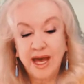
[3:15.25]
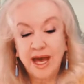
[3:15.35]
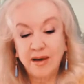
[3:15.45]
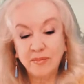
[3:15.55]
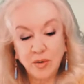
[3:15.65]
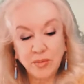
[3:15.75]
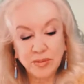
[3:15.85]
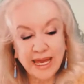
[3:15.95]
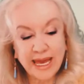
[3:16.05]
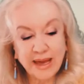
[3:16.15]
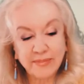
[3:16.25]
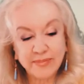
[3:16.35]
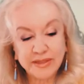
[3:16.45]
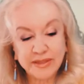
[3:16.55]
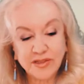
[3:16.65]
a mobile
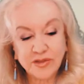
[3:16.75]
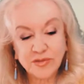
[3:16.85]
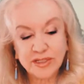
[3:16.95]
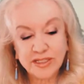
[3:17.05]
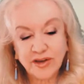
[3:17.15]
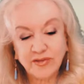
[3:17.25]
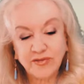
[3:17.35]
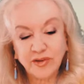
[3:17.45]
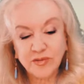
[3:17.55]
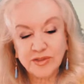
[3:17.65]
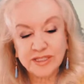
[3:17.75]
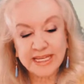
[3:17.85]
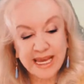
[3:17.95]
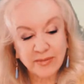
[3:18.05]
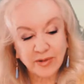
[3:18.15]
app that uses a phone's
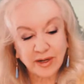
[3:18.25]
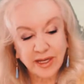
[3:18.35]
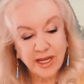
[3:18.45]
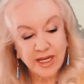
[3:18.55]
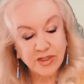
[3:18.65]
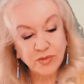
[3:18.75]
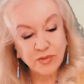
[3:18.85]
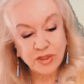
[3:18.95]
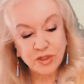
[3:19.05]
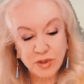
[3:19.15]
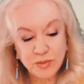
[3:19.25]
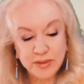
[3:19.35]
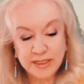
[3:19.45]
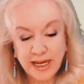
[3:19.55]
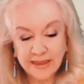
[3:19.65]
camera to
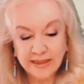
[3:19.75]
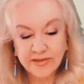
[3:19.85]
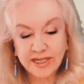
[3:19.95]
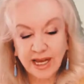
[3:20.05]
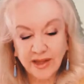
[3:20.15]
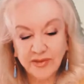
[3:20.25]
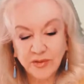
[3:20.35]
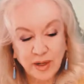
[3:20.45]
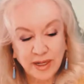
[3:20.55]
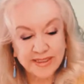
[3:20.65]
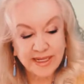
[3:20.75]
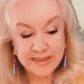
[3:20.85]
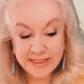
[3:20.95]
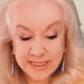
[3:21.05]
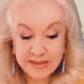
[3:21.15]
interpret colors otherwise
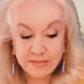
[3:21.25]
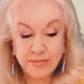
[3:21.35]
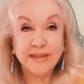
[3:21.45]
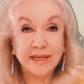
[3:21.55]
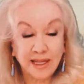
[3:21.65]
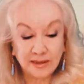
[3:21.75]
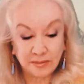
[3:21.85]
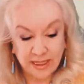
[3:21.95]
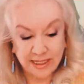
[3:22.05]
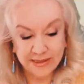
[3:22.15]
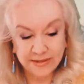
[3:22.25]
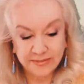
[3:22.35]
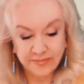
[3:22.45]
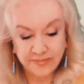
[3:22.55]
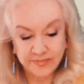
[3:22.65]
unseen by the colorblind.
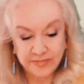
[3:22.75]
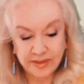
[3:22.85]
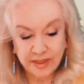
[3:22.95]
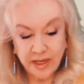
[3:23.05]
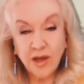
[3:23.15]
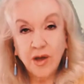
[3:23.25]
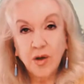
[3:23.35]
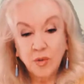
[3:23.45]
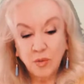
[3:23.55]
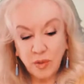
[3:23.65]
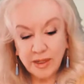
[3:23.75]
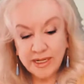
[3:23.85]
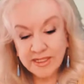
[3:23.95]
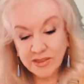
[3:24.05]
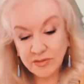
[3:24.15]
When
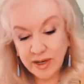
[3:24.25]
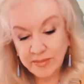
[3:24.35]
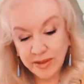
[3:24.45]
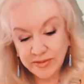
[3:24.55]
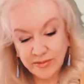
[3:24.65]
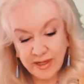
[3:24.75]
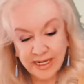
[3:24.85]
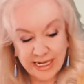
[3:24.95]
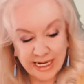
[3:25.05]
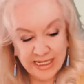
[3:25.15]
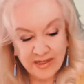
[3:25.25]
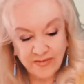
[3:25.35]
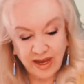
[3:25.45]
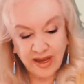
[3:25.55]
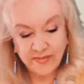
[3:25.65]
his grandmother at
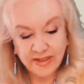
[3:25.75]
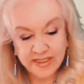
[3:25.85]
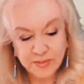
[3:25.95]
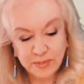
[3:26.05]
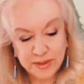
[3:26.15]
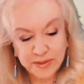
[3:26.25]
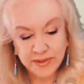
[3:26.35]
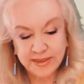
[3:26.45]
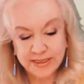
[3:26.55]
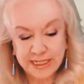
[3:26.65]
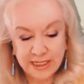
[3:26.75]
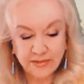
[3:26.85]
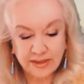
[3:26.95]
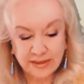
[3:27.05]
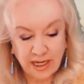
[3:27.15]
85 experienced
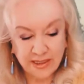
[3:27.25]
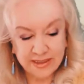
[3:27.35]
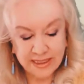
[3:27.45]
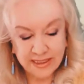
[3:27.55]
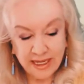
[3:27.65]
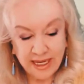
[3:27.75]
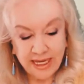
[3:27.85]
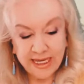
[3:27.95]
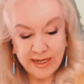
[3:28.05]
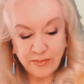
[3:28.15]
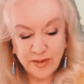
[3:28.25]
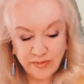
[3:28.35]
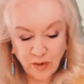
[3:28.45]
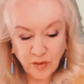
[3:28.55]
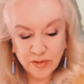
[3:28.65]
hearing loss, he
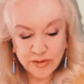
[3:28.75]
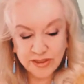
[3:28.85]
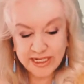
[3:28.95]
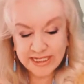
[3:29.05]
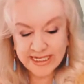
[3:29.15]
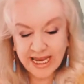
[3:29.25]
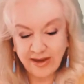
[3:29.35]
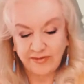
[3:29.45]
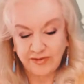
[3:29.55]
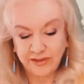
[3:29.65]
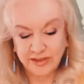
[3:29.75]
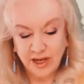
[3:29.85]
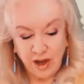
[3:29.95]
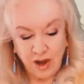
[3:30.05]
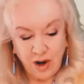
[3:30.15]
refocused his efforts
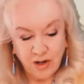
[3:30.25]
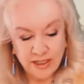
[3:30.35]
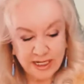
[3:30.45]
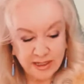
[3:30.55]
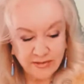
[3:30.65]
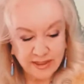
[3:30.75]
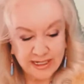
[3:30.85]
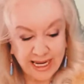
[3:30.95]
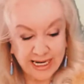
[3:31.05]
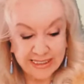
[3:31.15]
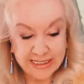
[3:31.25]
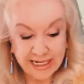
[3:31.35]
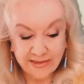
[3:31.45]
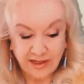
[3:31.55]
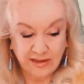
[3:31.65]
on hearing aid
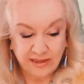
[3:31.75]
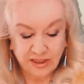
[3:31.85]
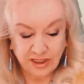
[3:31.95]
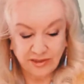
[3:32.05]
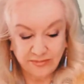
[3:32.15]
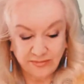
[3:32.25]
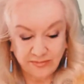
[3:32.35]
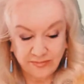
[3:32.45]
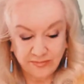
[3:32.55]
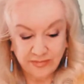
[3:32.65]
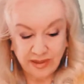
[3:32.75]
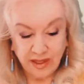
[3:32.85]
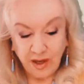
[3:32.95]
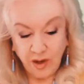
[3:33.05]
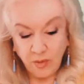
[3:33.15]
technology.
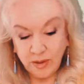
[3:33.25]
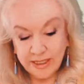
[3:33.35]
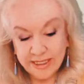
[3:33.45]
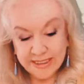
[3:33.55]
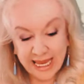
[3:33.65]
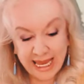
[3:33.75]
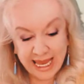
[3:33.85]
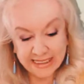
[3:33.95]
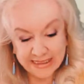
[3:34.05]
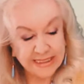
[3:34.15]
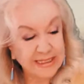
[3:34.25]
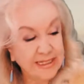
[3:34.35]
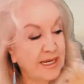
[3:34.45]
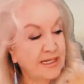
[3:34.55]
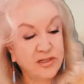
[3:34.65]
When his aunt,
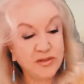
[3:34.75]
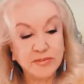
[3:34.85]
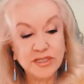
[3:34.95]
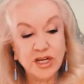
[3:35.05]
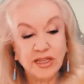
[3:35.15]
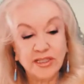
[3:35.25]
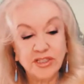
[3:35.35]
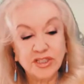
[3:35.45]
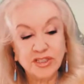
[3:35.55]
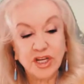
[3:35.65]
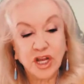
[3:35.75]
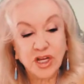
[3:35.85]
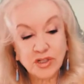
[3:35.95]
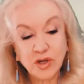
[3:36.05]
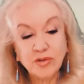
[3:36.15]
a dermatologist,
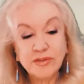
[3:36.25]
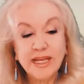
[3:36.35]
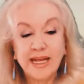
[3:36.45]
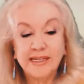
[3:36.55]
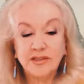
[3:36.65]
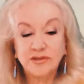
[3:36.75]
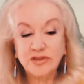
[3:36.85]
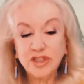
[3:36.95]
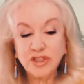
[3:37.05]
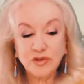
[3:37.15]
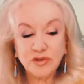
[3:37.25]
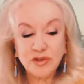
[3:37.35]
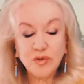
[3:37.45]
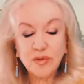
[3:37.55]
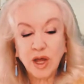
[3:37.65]
told Daniel she could
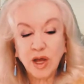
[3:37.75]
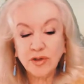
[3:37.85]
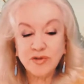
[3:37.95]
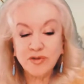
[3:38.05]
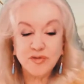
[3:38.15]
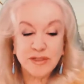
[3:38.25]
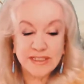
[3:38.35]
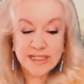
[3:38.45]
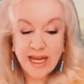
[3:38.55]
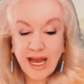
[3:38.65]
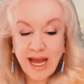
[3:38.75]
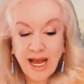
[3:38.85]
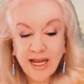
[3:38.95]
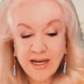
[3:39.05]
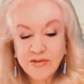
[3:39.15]
no longer treat
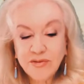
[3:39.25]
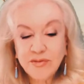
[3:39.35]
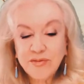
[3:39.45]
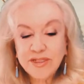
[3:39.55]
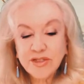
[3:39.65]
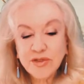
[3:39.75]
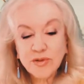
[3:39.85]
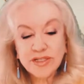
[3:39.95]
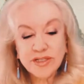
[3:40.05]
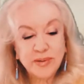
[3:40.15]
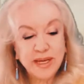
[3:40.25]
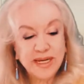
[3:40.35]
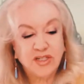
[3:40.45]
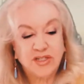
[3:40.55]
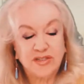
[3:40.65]
under resourced
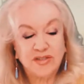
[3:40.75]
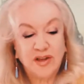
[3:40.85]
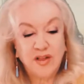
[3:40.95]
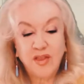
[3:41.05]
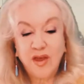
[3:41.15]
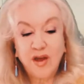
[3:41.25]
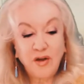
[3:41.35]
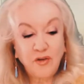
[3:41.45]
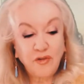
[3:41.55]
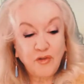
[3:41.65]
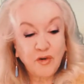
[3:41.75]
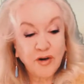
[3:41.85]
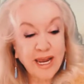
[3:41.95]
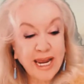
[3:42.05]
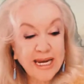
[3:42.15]
patients
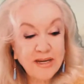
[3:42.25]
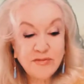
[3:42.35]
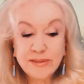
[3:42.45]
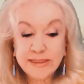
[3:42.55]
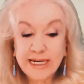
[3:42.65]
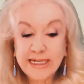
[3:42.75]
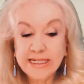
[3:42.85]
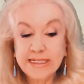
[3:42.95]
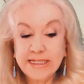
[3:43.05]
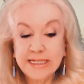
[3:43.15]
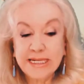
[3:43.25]
for AIDS related